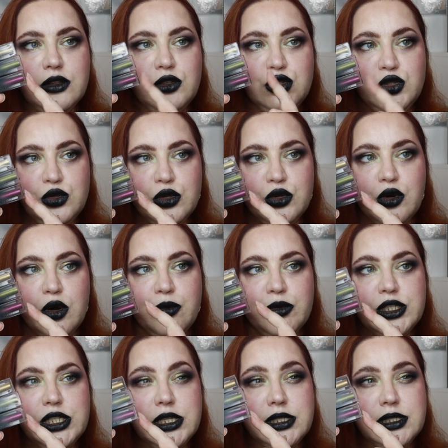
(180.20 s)
a duochrome,
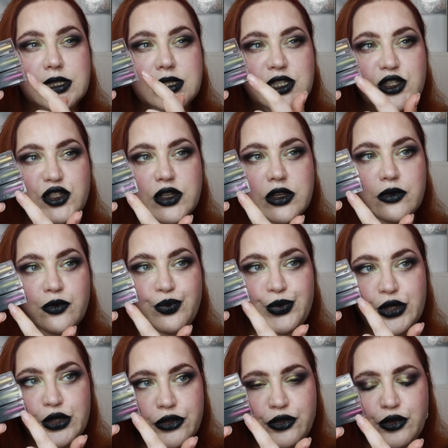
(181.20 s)
which is this
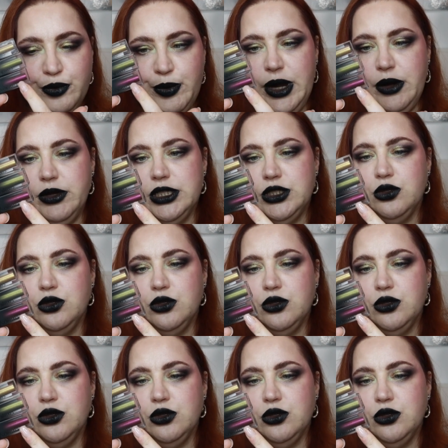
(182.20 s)
beautiful berry